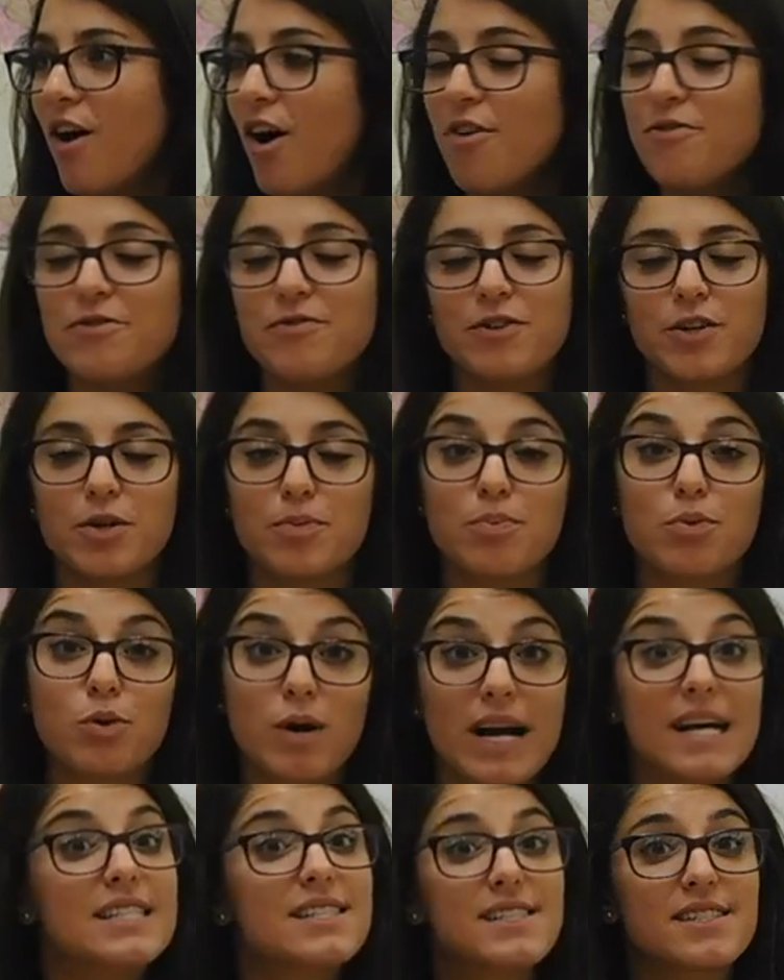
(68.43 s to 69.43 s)
often feel
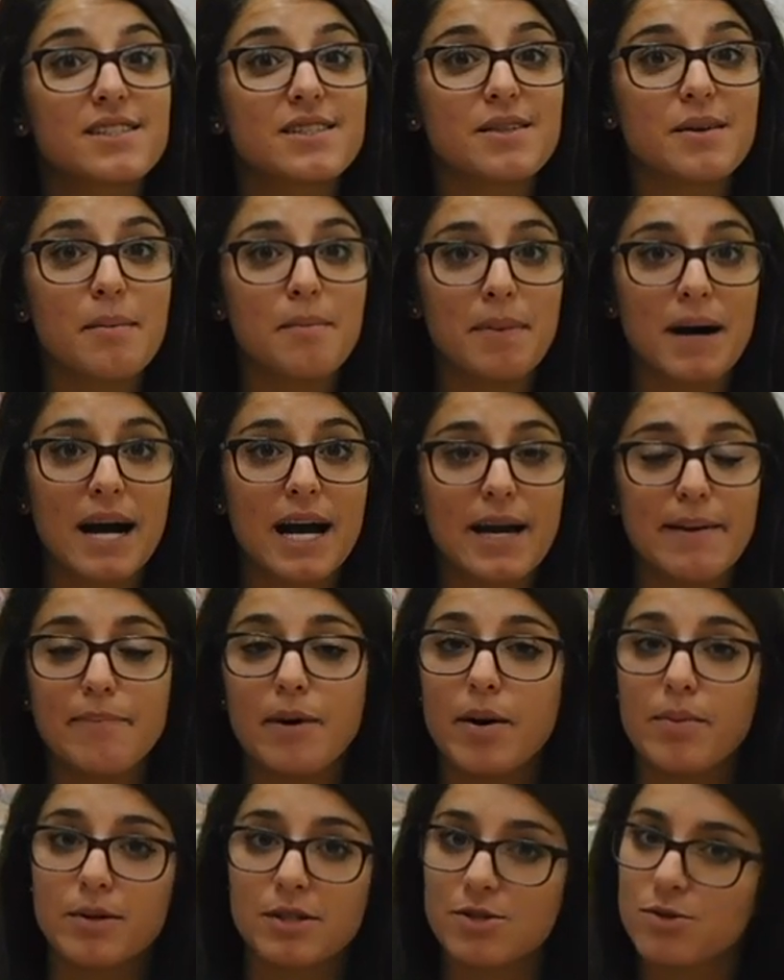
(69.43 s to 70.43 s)
oppressed by
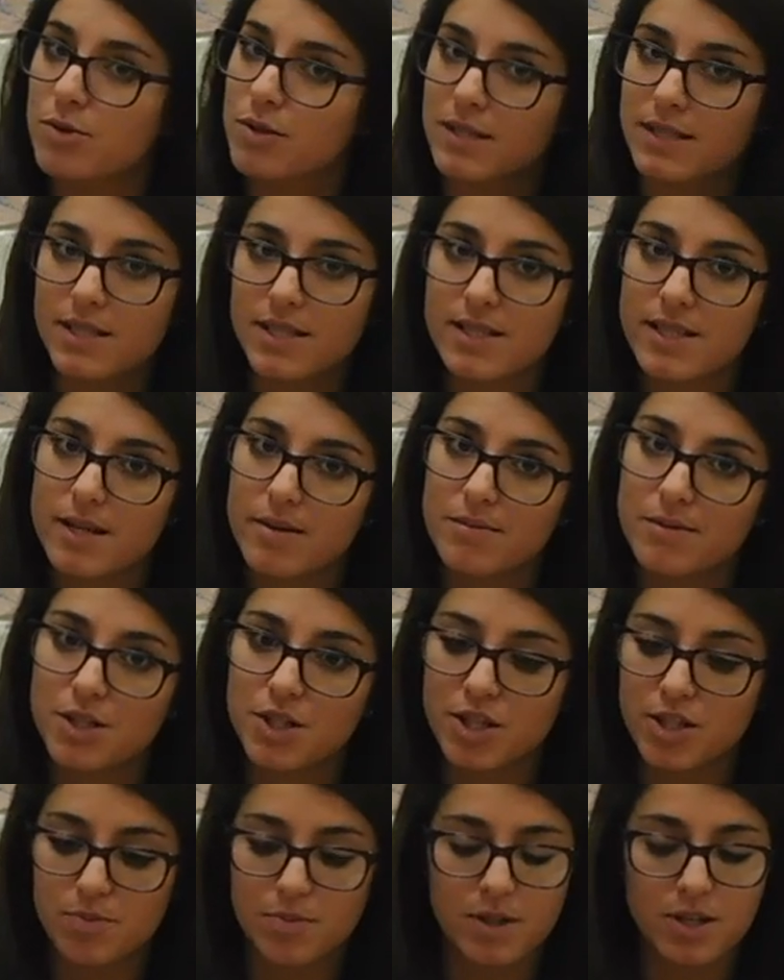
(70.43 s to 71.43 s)
public school systems
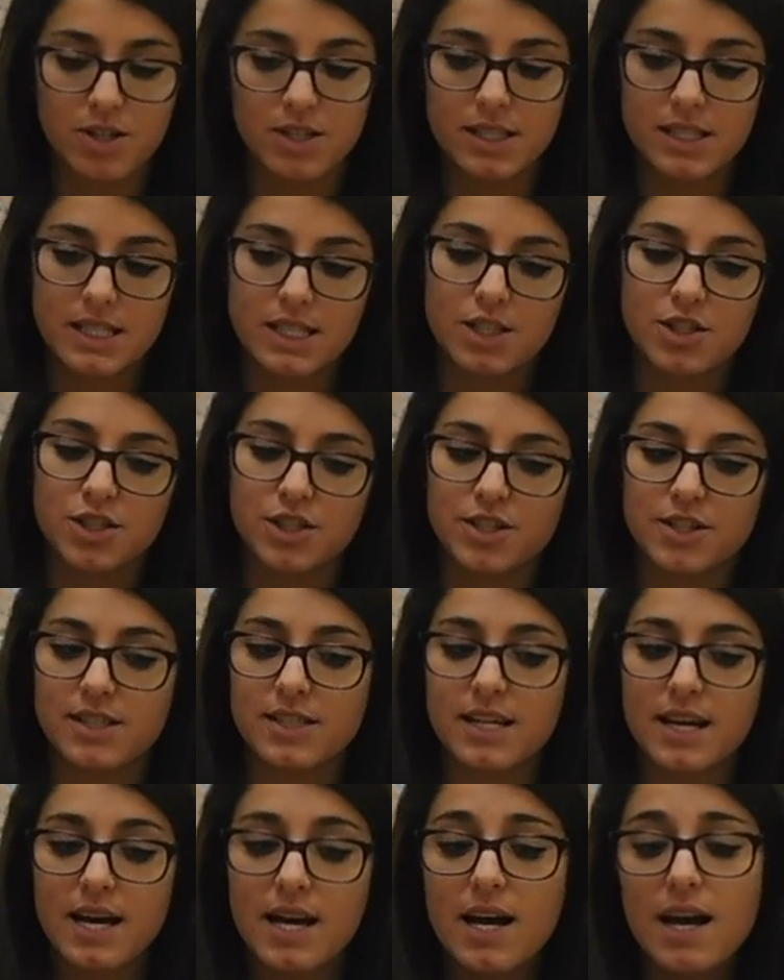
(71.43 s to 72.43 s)
just because
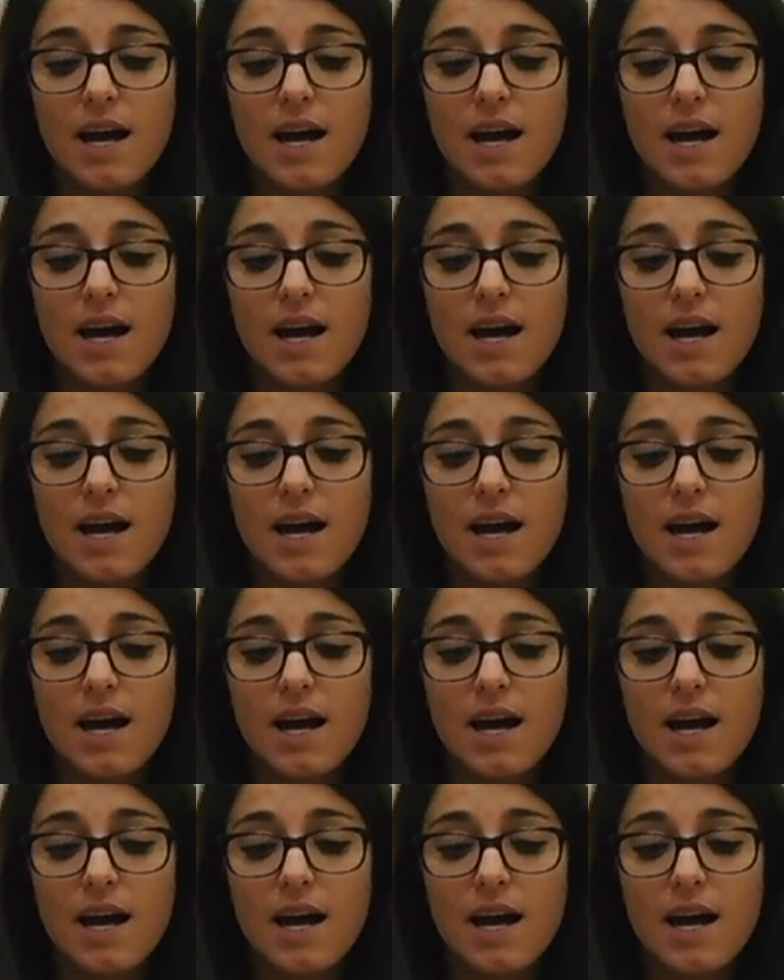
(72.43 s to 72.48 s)
teachers